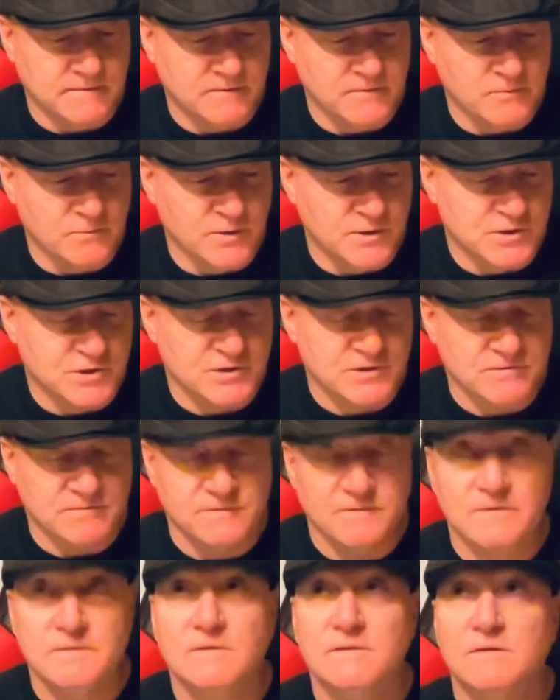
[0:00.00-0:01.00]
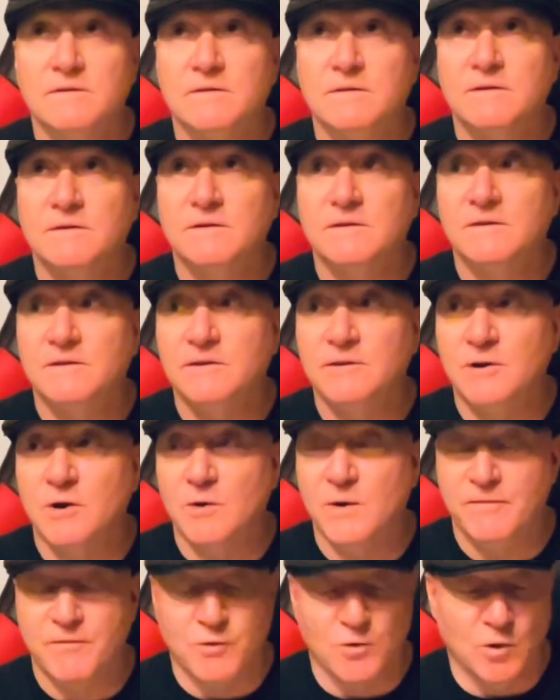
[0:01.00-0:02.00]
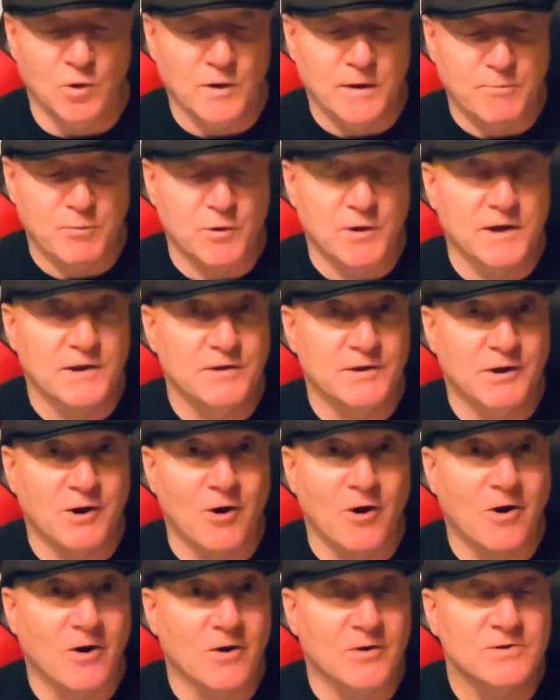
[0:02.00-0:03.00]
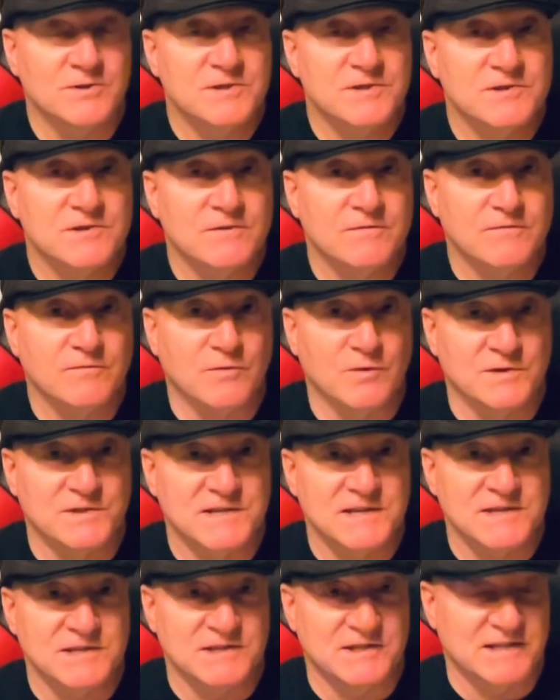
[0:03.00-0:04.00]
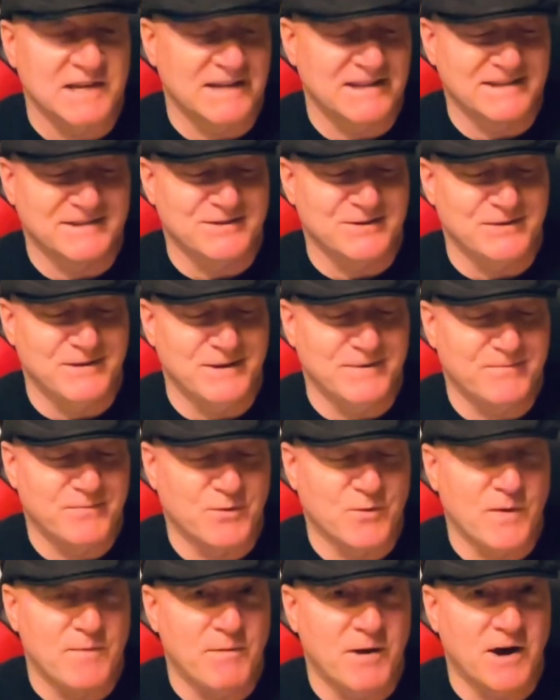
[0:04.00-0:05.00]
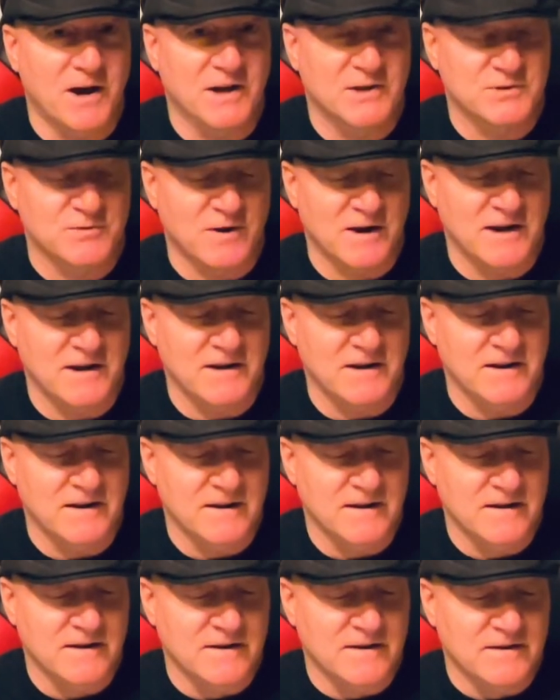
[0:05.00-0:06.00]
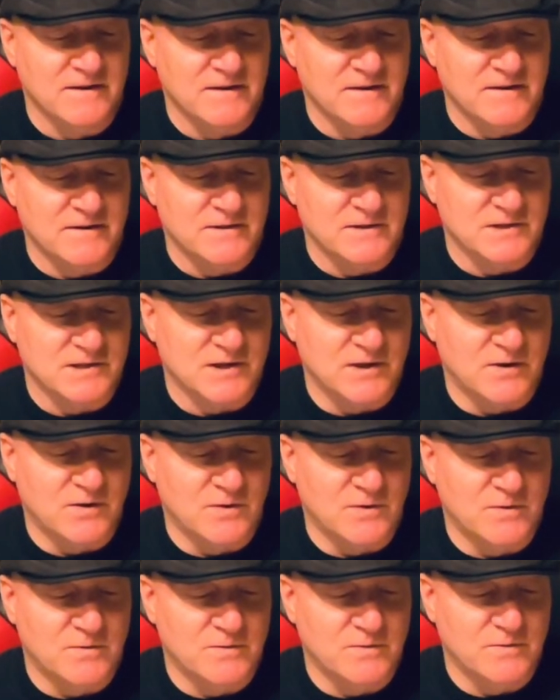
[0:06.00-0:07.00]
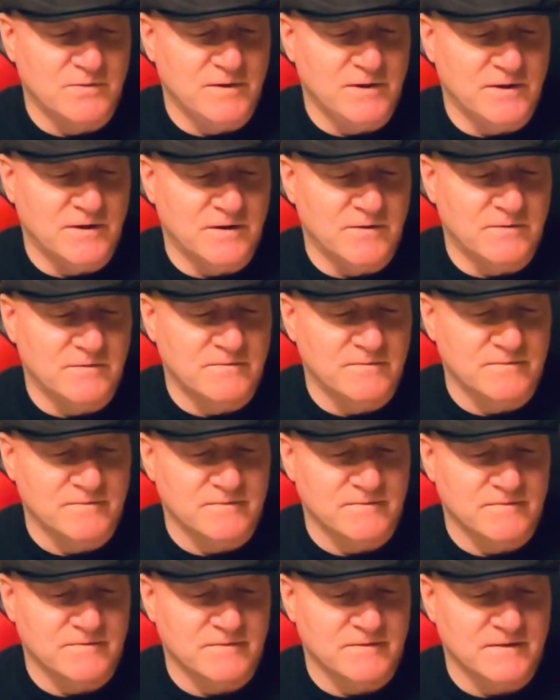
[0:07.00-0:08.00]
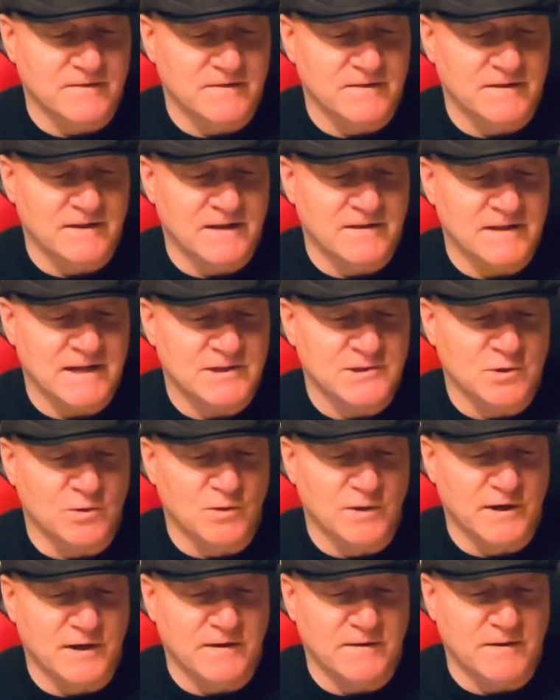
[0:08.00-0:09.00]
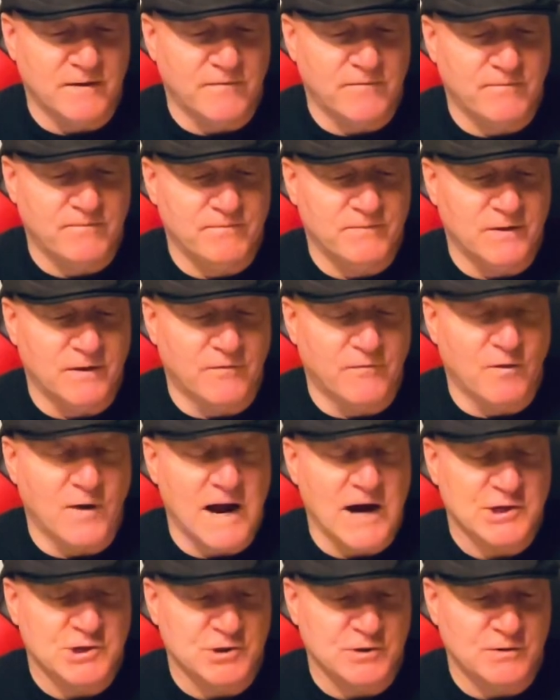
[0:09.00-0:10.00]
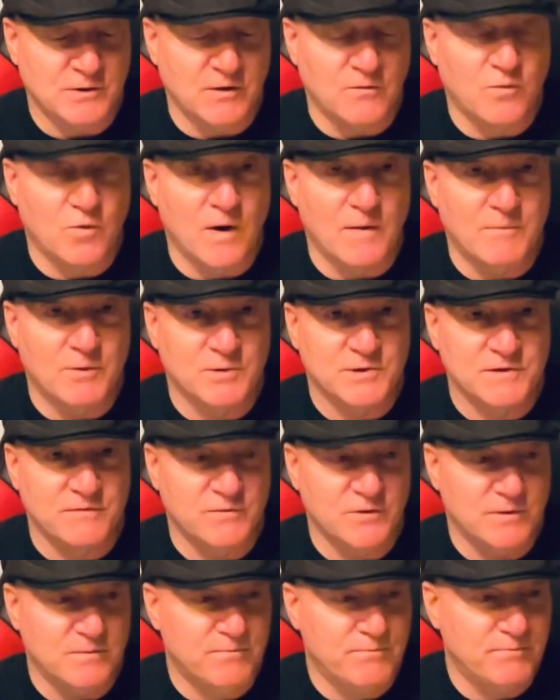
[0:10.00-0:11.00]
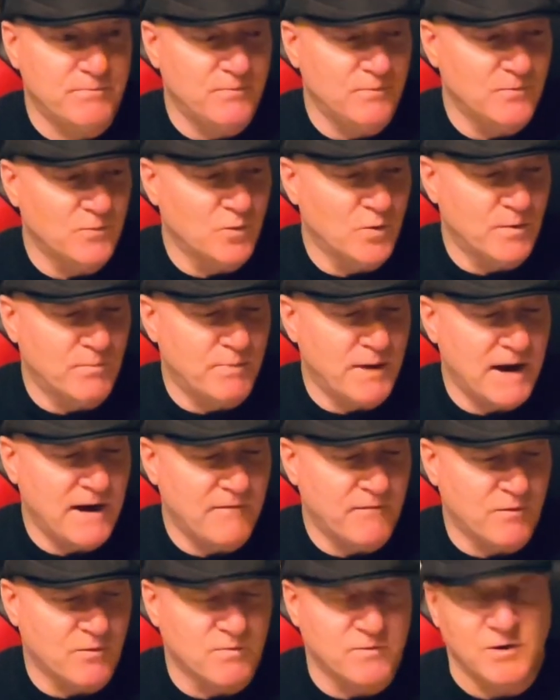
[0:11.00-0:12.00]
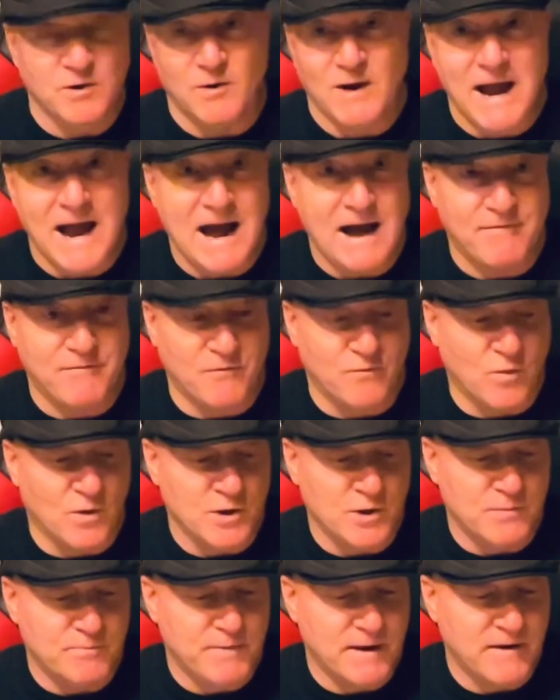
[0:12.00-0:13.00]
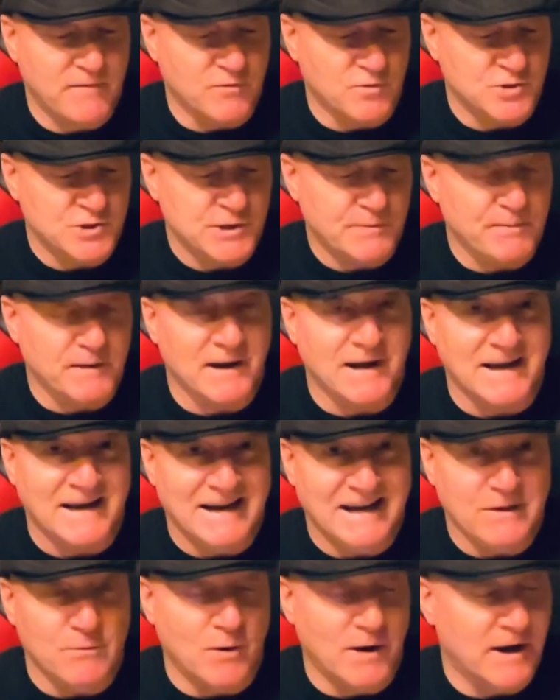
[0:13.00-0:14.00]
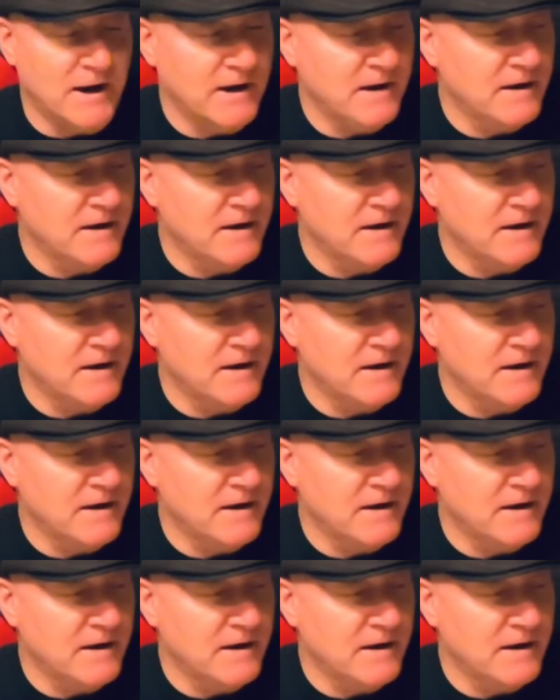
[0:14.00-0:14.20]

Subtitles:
which, you know, if you're only printing the cards for a season set, that's only $3, right? So, you know, that's only a fraction of what most of you would pay for, you know, half of what you'd pay for shipping anyway.